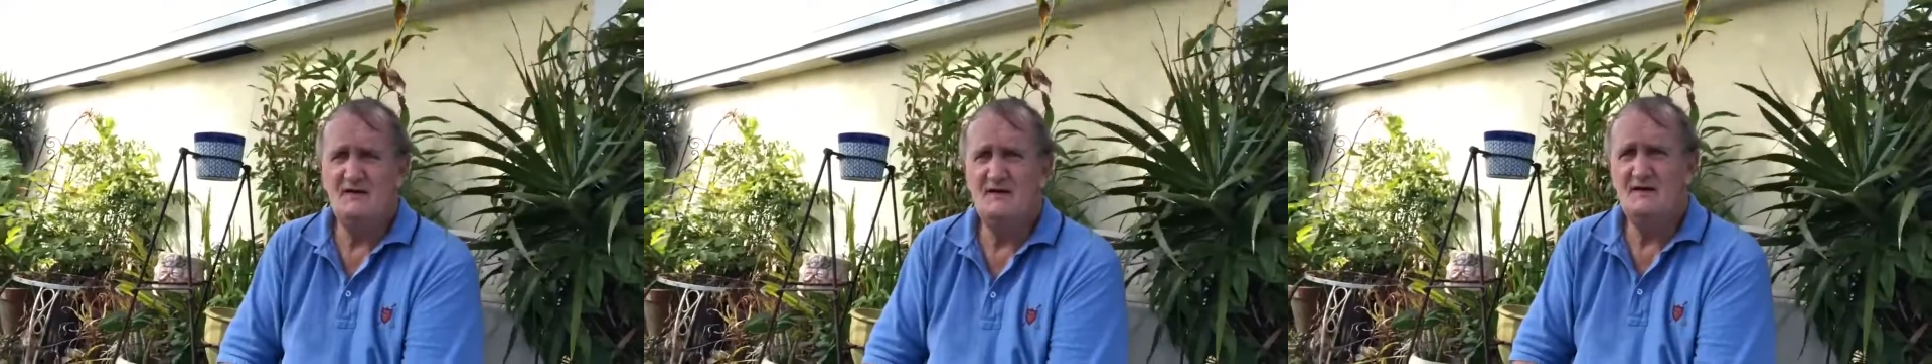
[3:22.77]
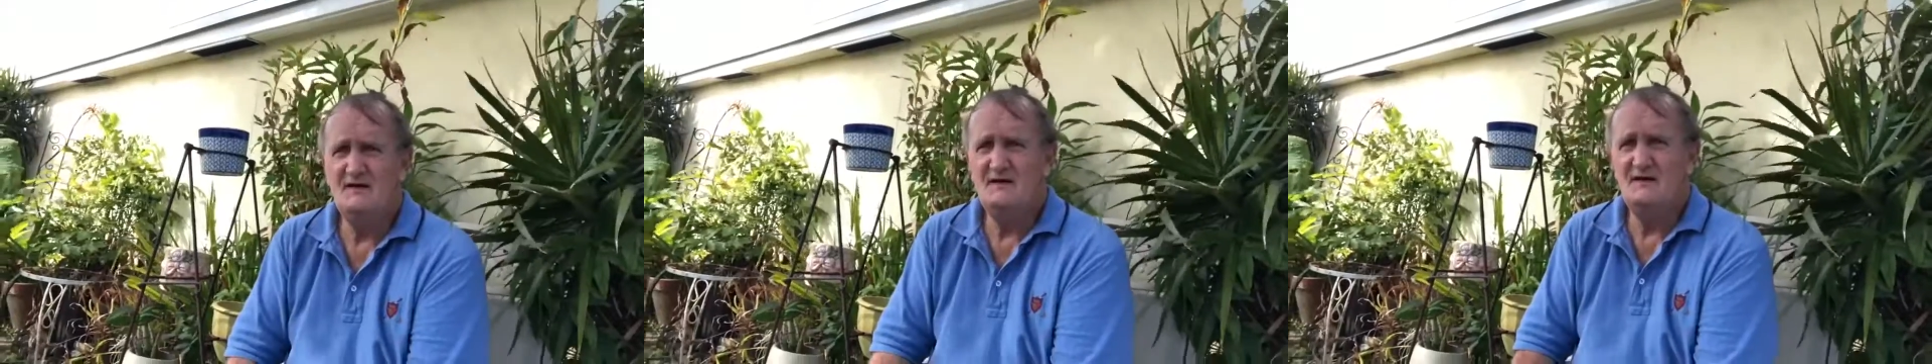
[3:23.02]
with
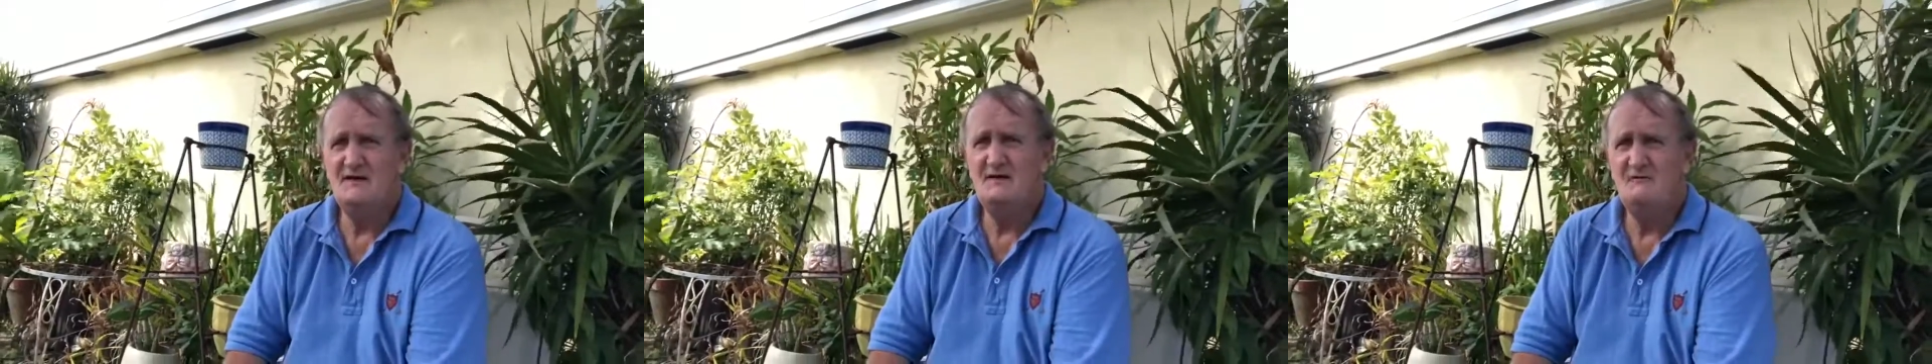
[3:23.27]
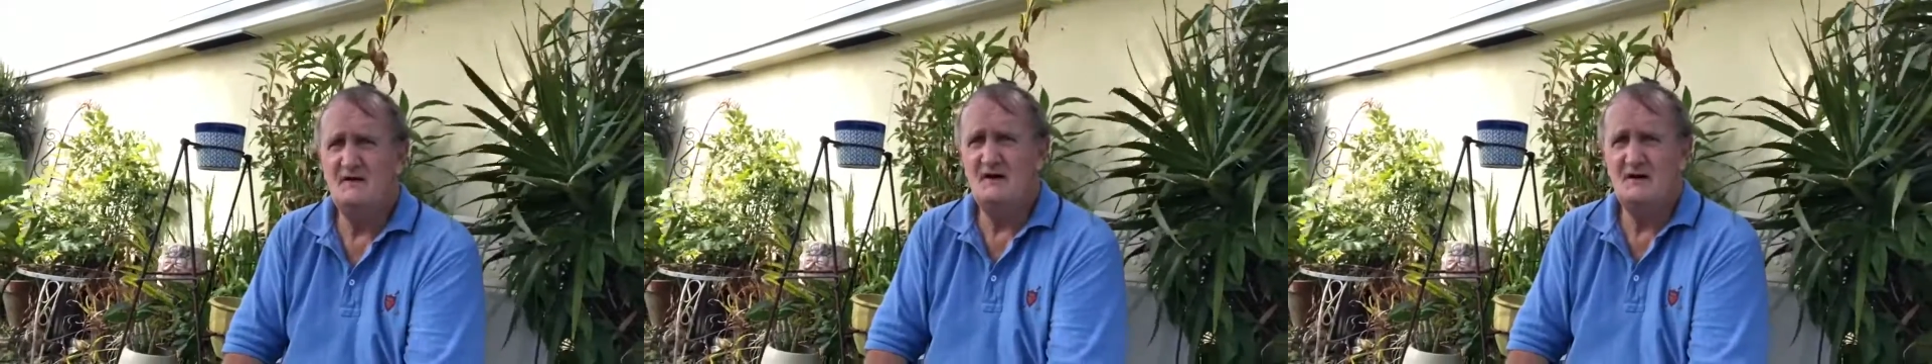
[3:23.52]
it, and
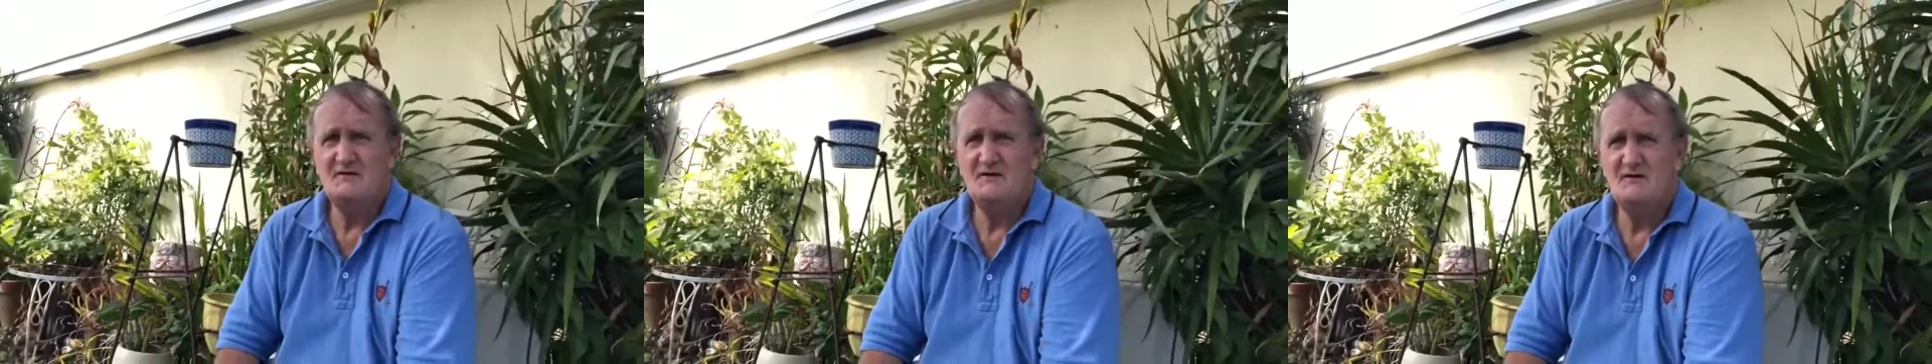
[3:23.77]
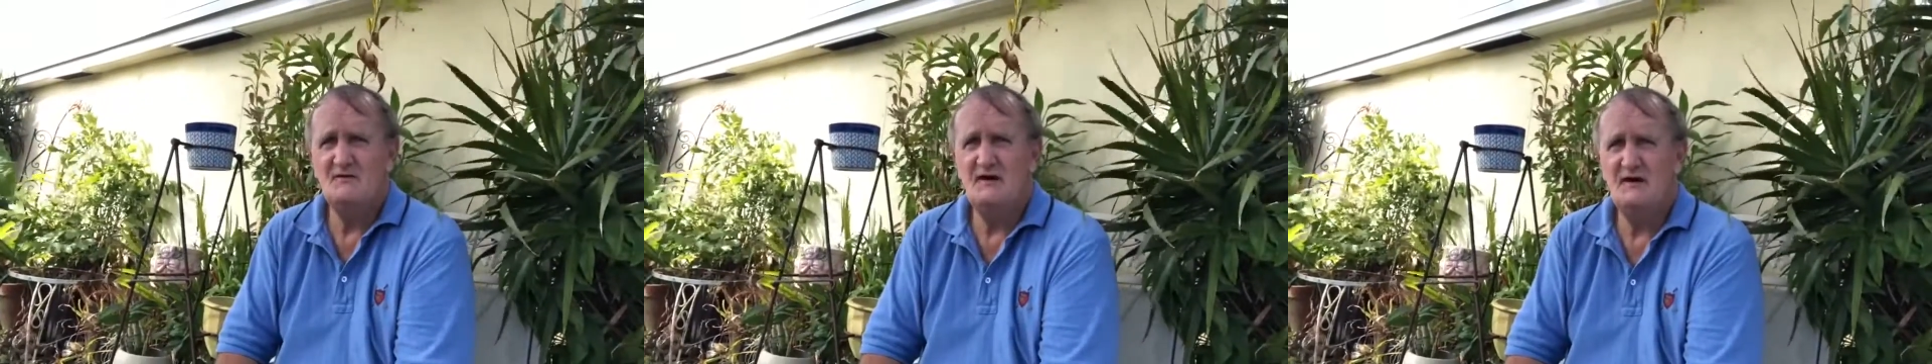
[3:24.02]
then we
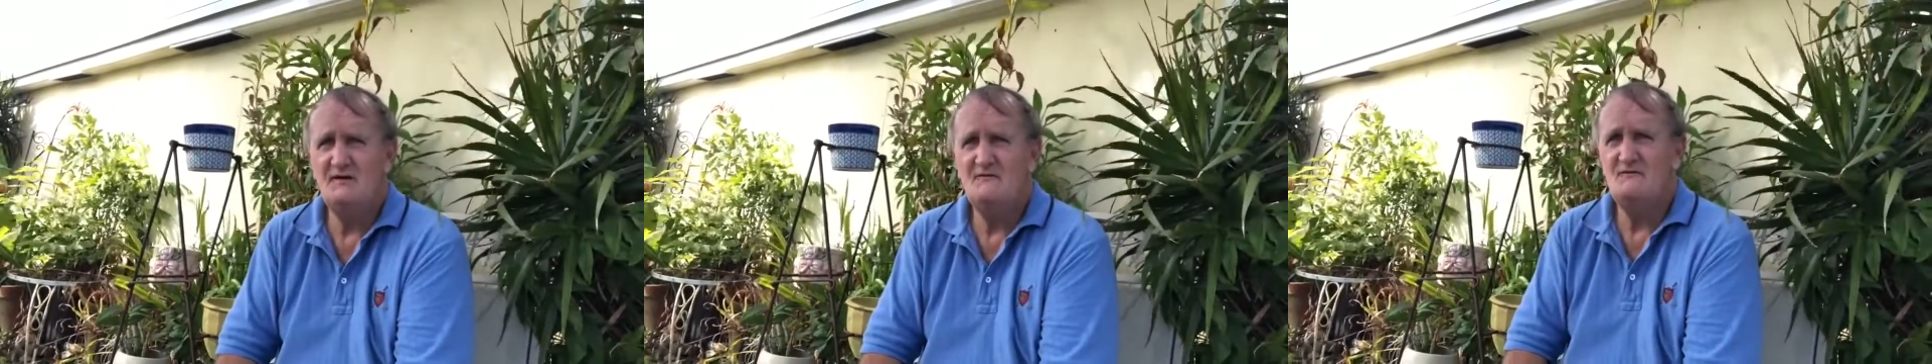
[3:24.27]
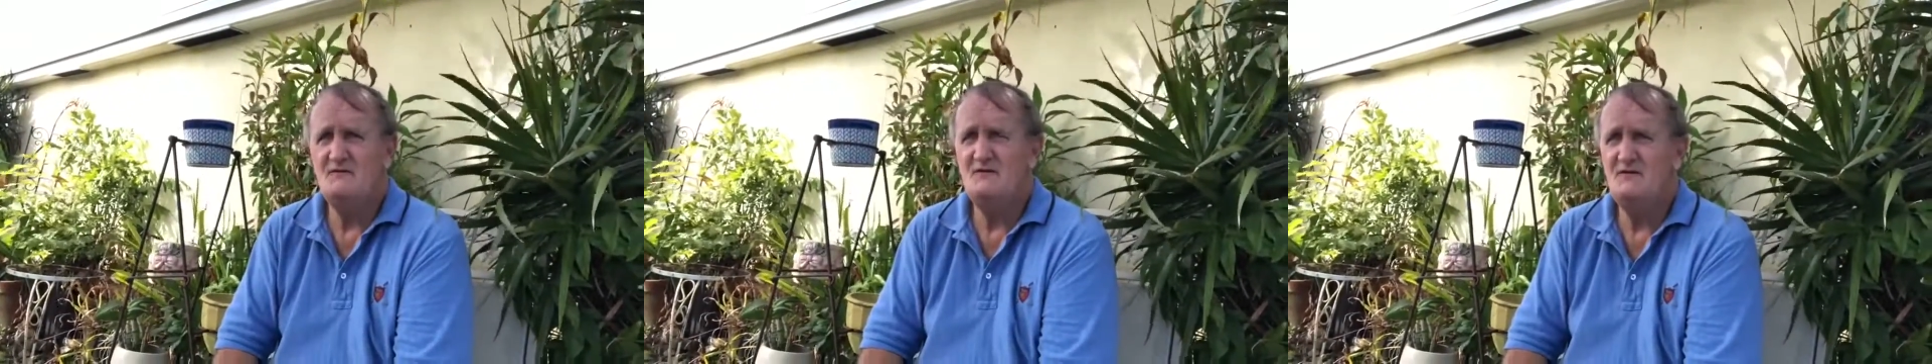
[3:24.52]
also had to